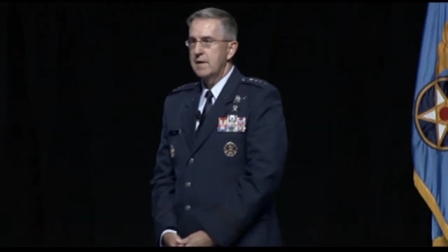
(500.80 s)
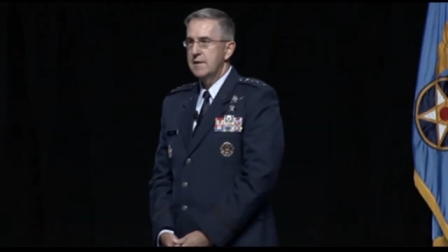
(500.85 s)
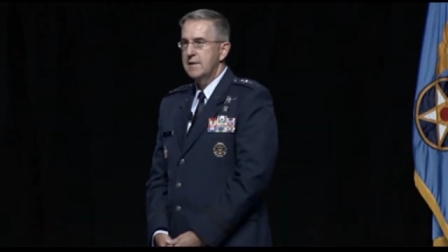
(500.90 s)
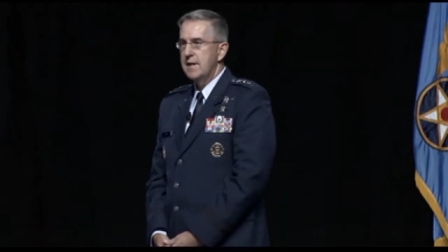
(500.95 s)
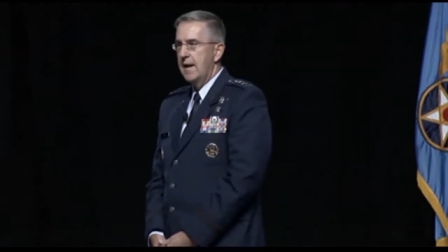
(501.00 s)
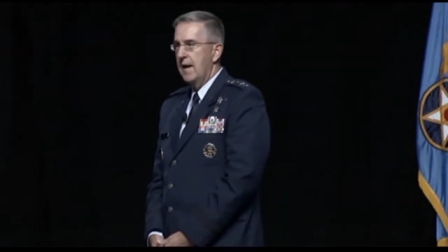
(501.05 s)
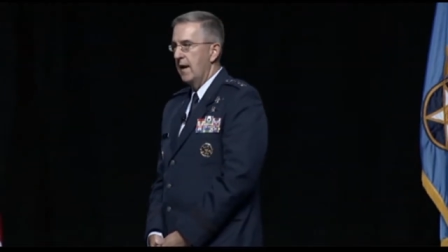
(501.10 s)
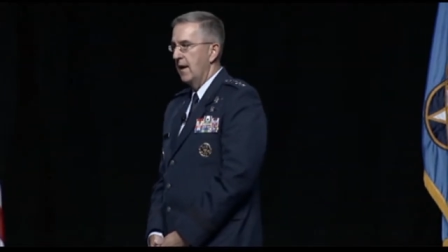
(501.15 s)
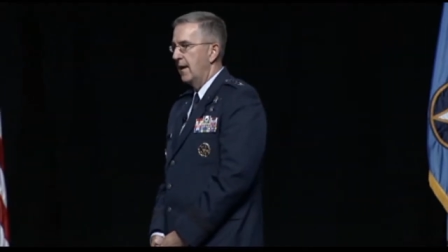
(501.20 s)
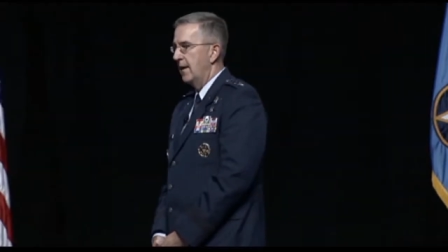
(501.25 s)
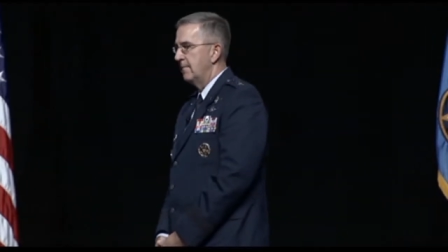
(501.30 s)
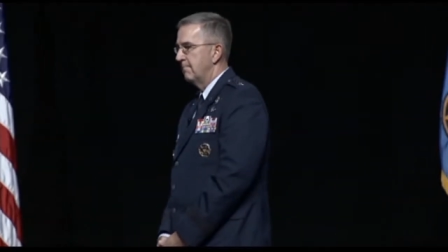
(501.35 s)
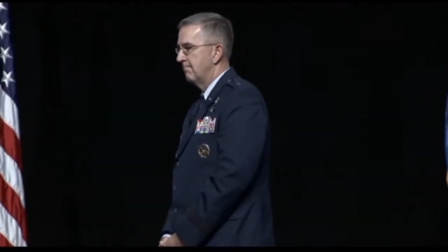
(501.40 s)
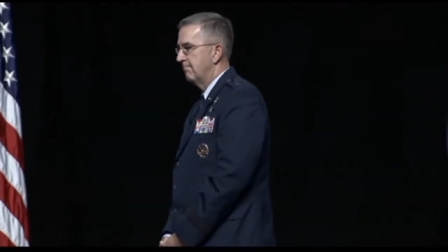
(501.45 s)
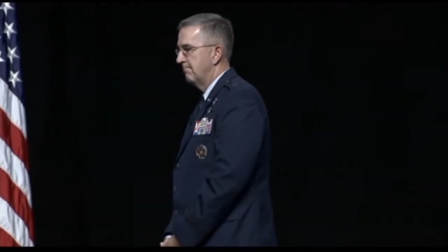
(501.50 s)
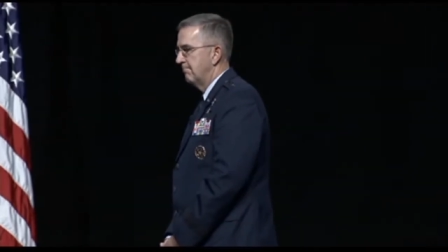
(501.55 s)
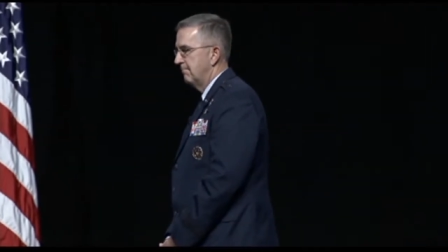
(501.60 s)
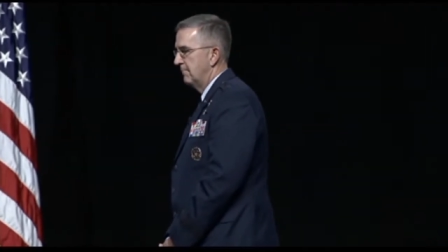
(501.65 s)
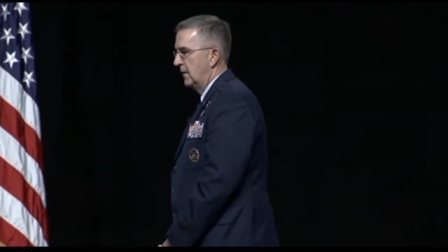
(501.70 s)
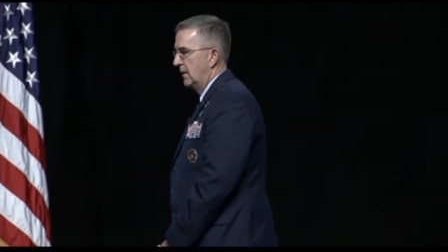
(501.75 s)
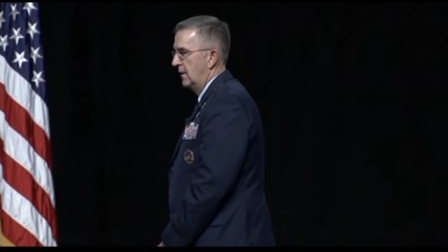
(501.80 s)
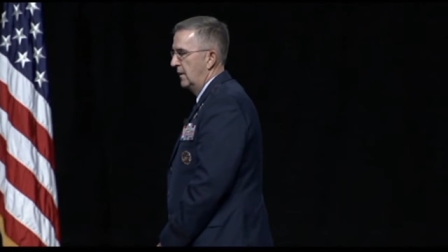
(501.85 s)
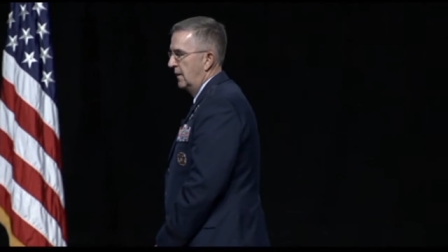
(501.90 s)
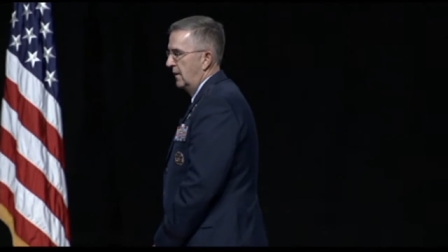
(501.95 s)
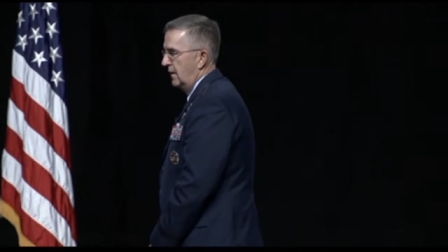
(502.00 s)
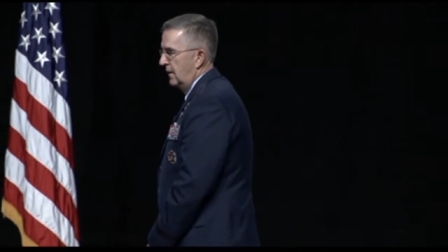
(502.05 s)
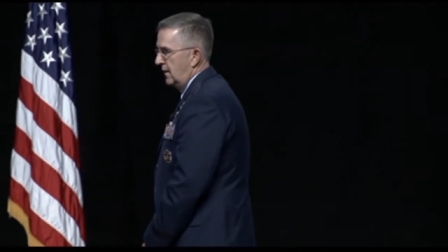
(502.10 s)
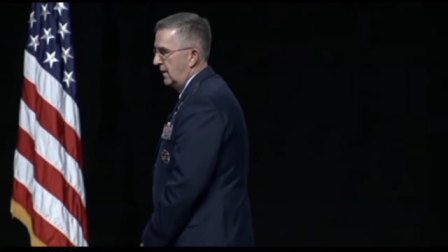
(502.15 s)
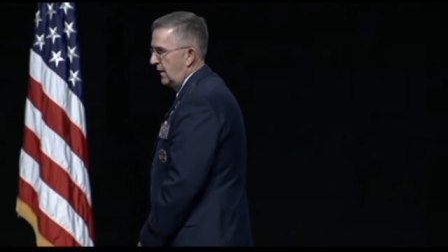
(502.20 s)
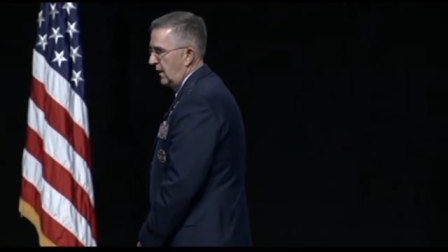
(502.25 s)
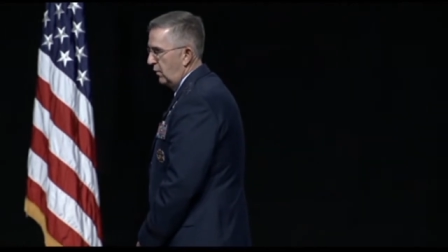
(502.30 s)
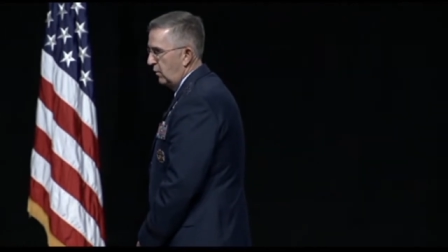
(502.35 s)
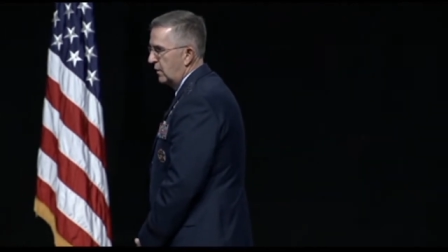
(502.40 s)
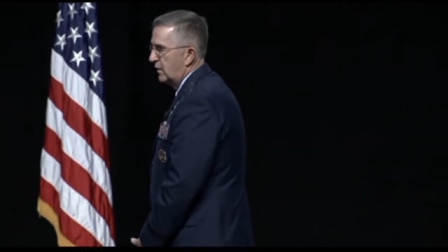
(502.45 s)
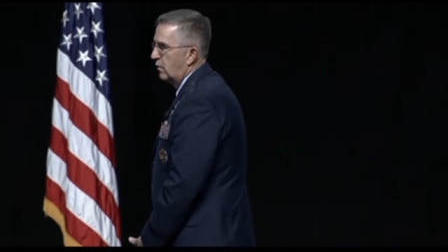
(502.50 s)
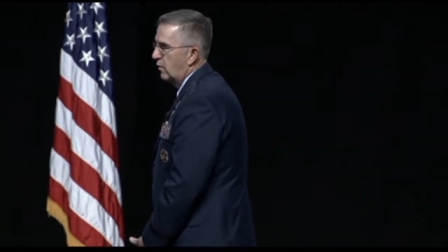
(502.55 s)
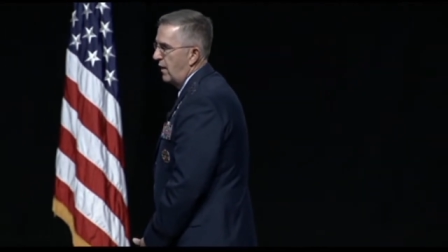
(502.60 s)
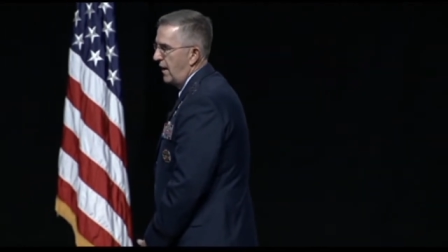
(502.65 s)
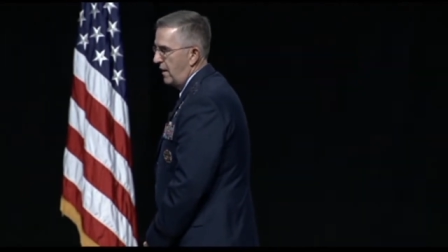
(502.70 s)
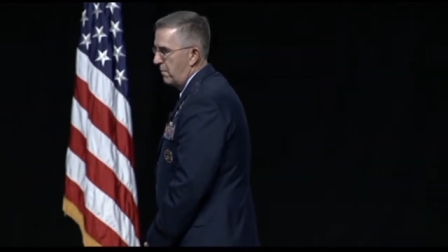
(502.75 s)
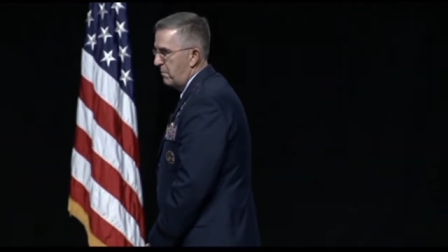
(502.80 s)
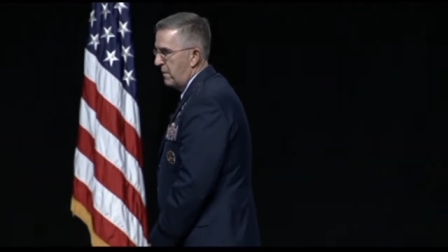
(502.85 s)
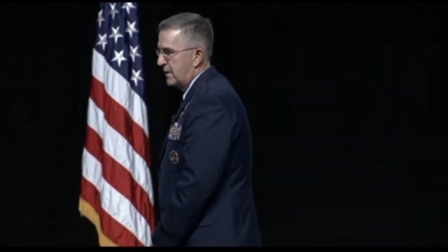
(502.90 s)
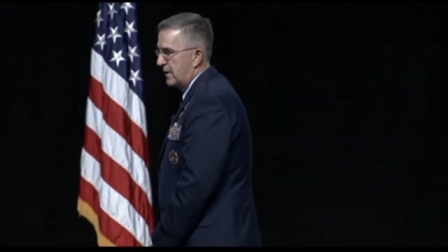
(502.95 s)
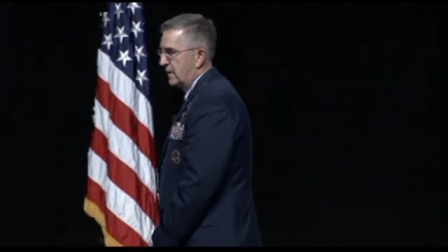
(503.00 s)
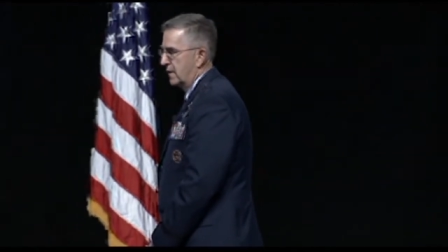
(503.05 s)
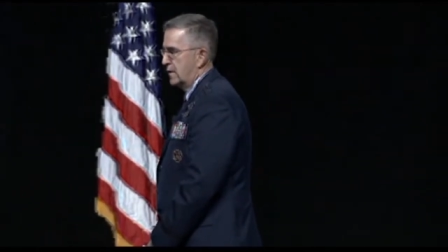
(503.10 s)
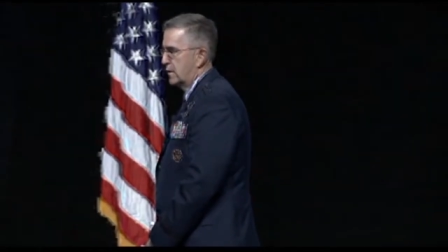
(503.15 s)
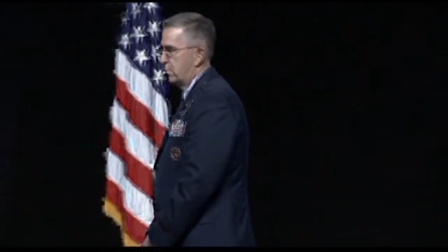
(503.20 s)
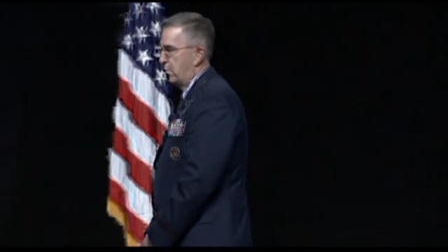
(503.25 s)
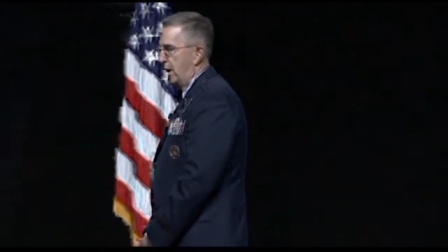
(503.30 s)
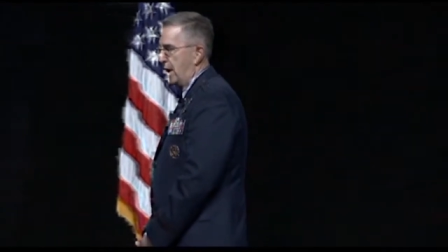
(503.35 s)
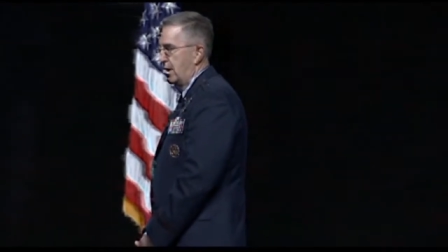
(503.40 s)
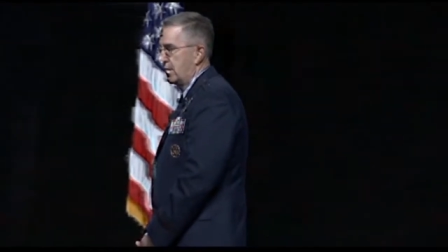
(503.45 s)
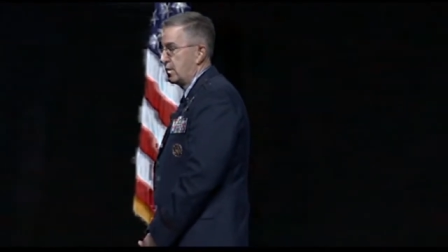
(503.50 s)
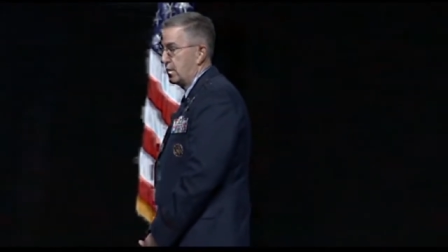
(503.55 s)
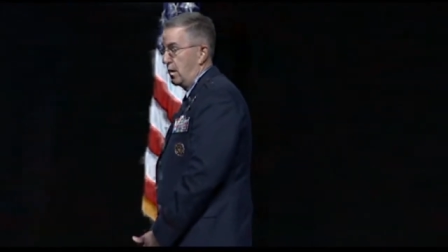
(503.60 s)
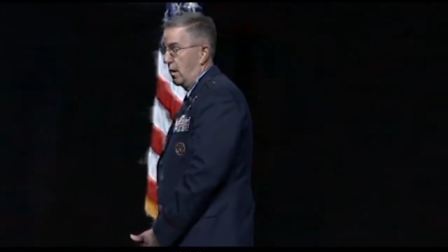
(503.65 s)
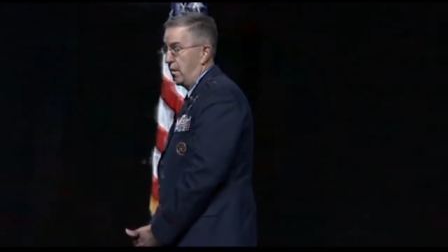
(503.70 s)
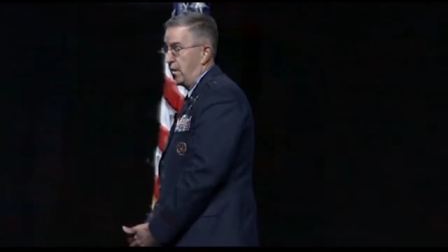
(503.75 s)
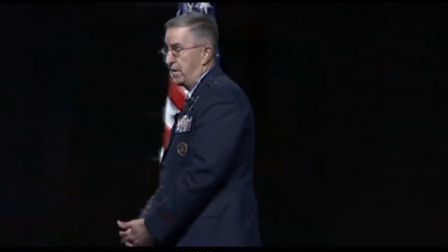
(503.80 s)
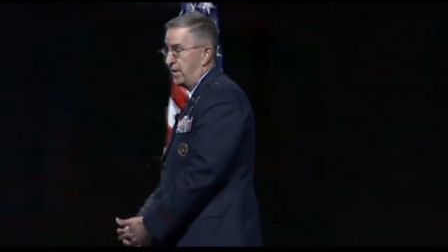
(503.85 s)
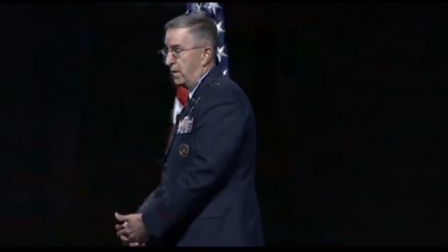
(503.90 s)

the target satellite. It would create a mess in space.